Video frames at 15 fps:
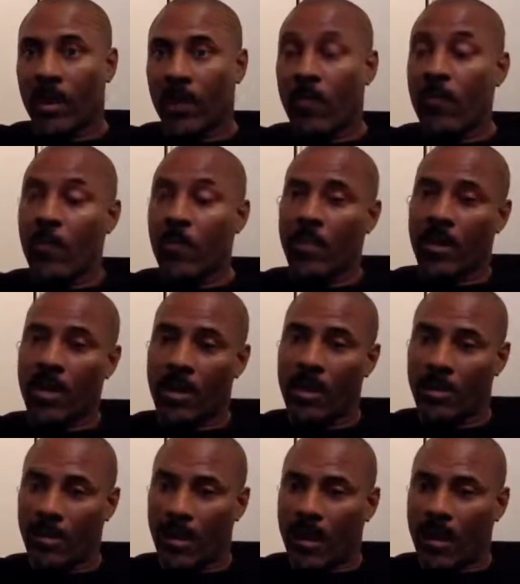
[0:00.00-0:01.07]
fourth a cup.
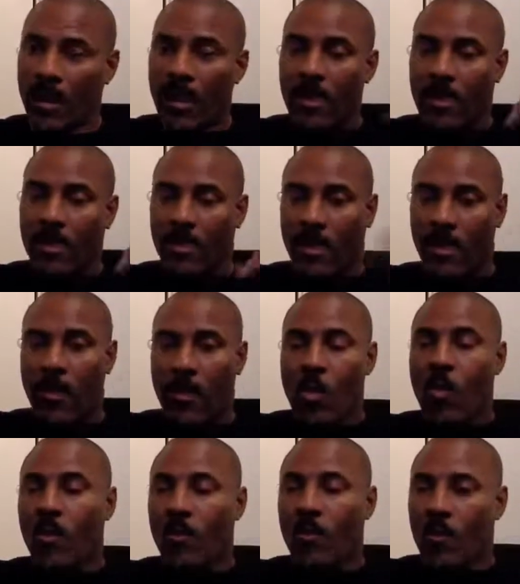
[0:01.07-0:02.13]
So I pour
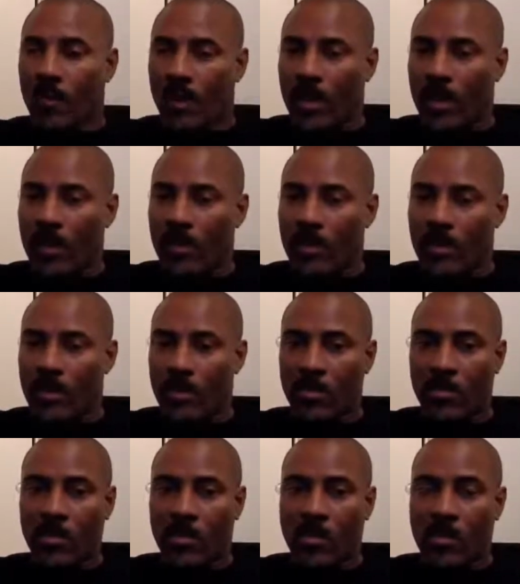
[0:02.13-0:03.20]
one fourth a cup into
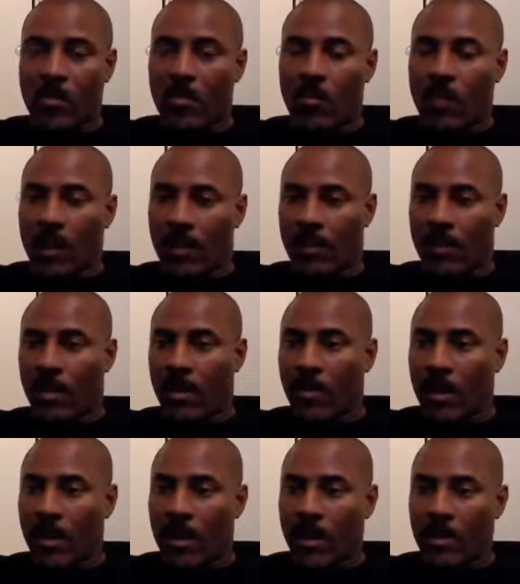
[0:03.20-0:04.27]
my
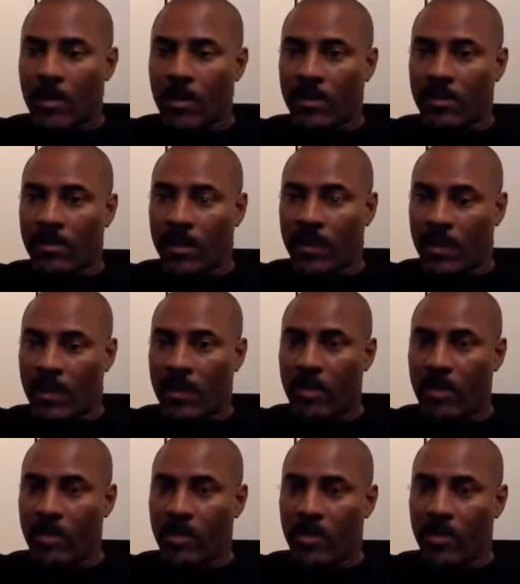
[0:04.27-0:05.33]
grain
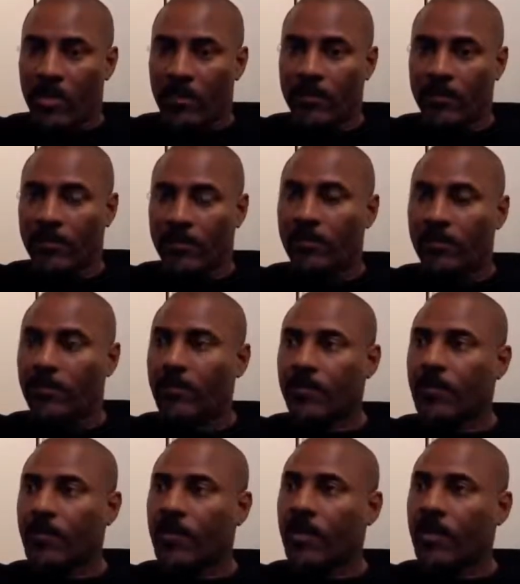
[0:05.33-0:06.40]
cereal,
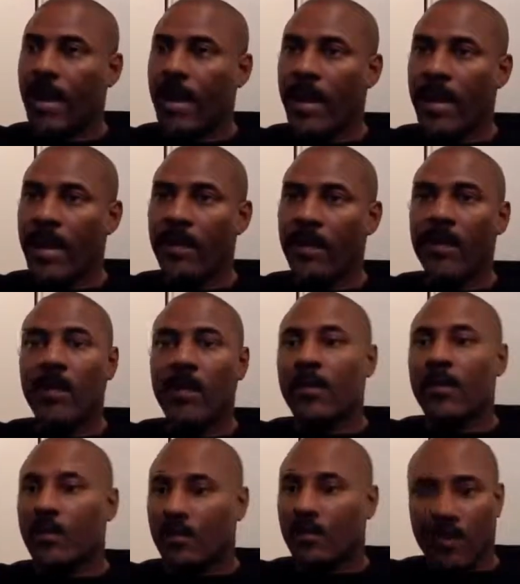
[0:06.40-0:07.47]
and
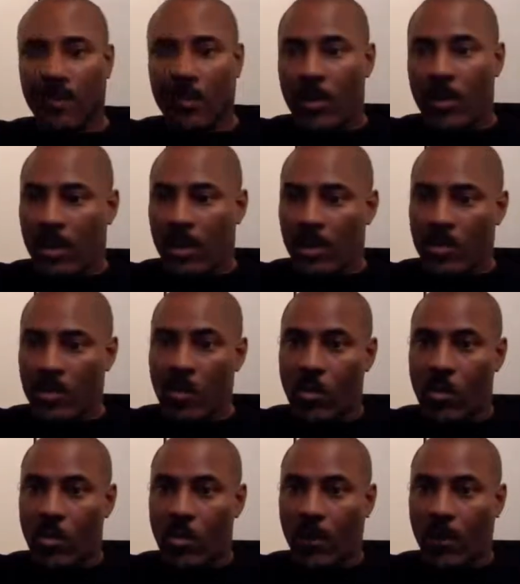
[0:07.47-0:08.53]
the rest I use
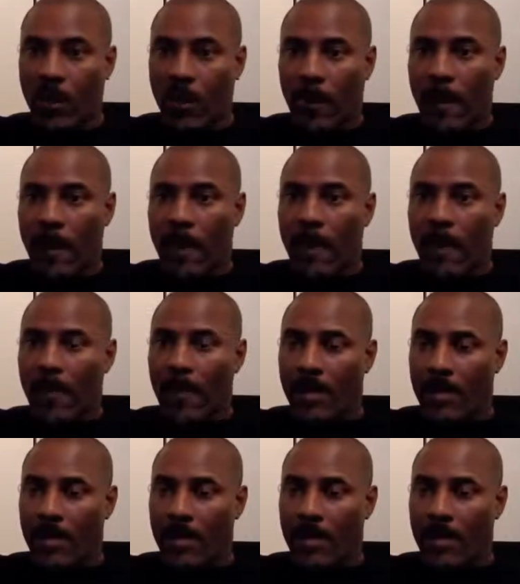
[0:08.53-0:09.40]
water because